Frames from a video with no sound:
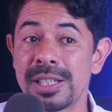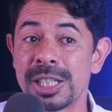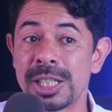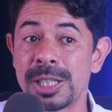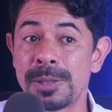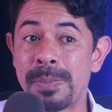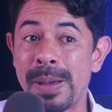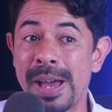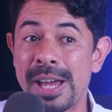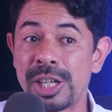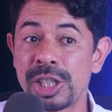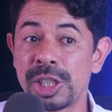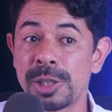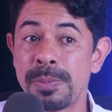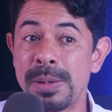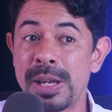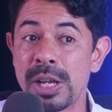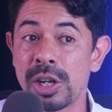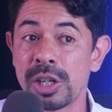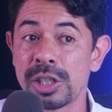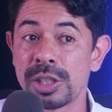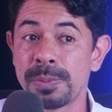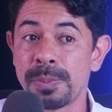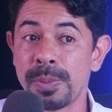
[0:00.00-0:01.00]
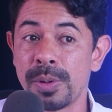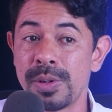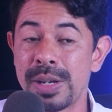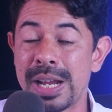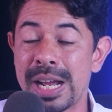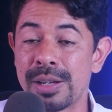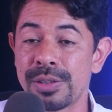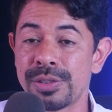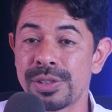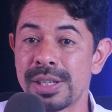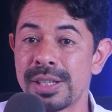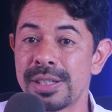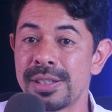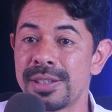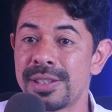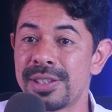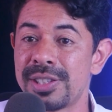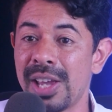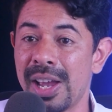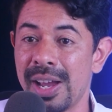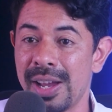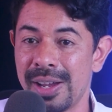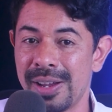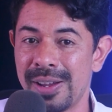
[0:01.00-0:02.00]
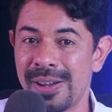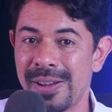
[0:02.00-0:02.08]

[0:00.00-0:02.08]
Spanish speakers pronounce t.